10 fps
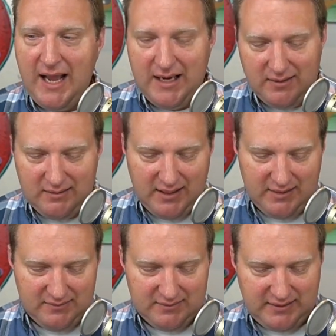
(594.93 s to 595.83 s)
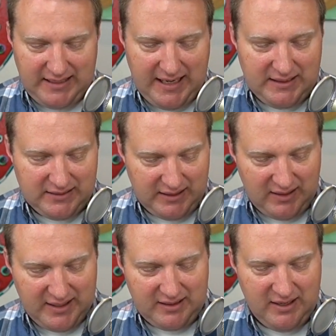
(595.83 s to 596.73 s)
And like
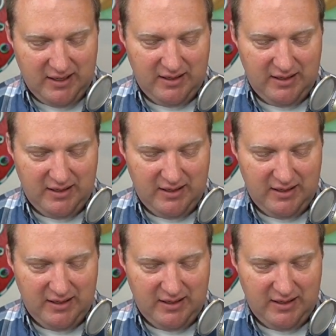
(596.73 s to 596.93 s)
candidly, like